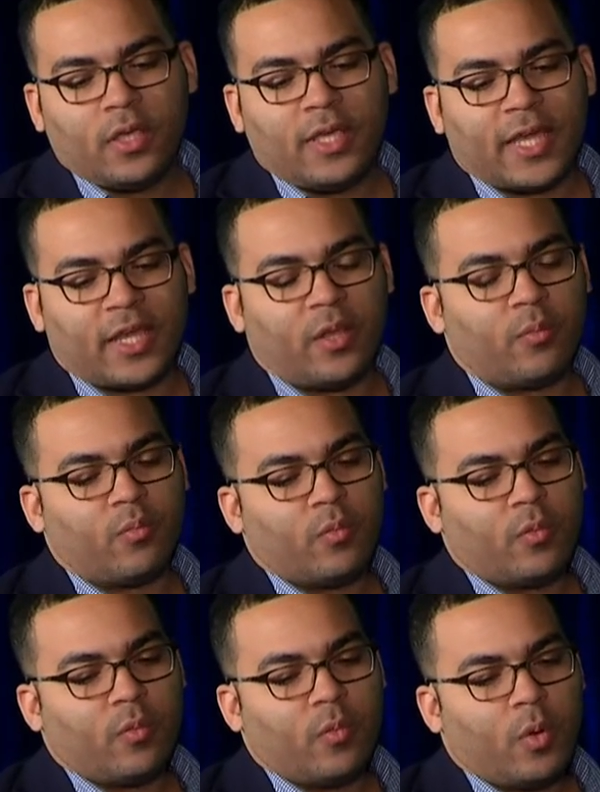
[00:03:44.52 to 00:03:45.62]
getting
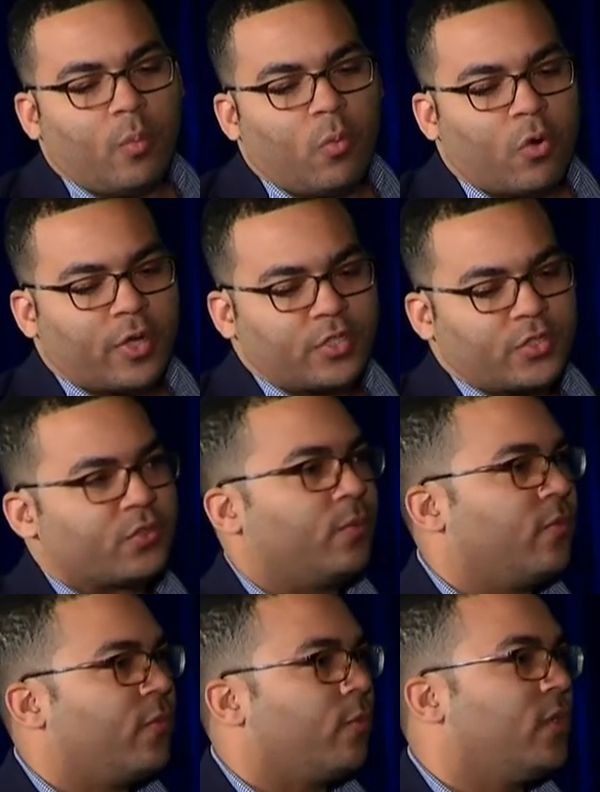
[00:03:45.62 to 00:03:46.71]
more interest from,
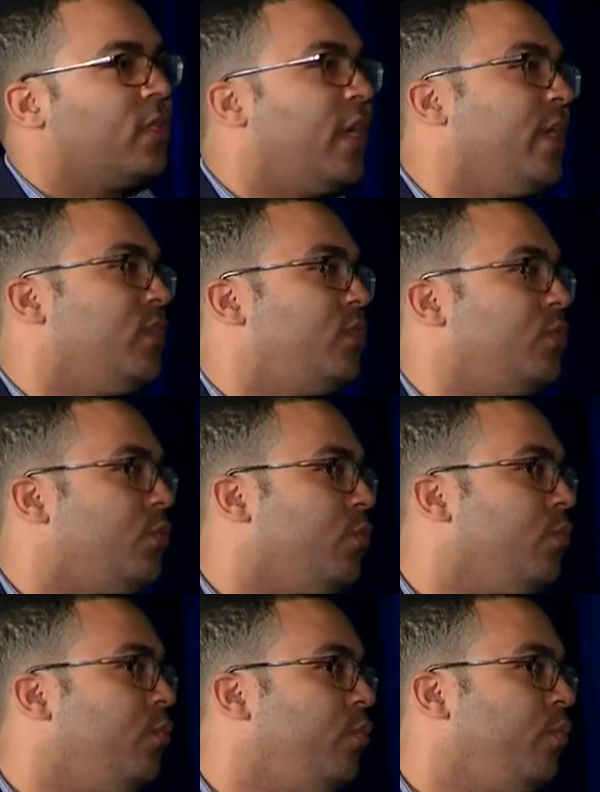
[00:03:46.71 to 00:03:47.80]
from clients to
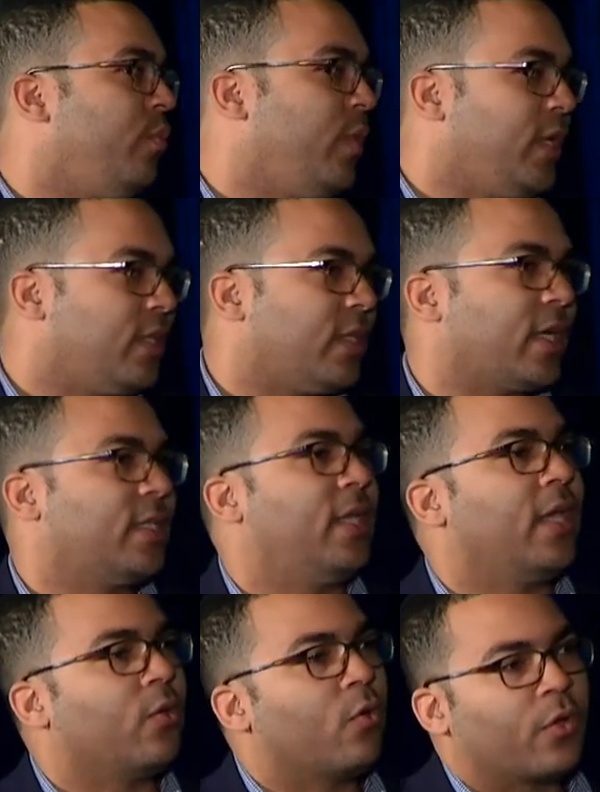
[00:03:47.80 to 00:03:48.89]
be
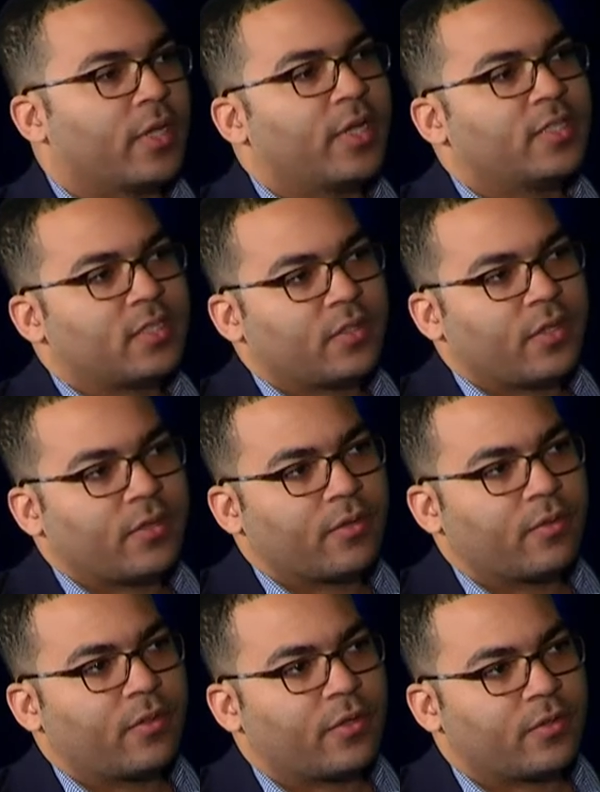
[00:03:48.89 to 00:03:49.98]
collecting and organizing their,
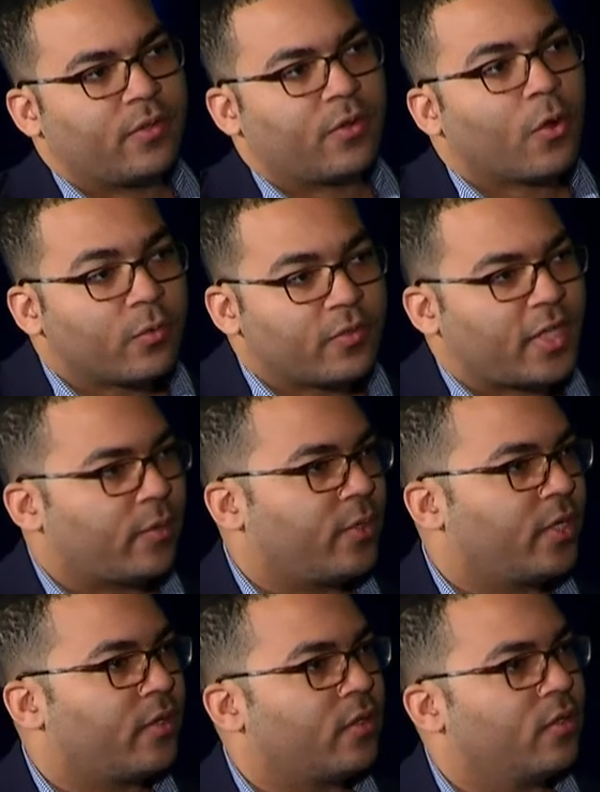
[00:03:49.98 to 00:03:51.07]
their, their own data better?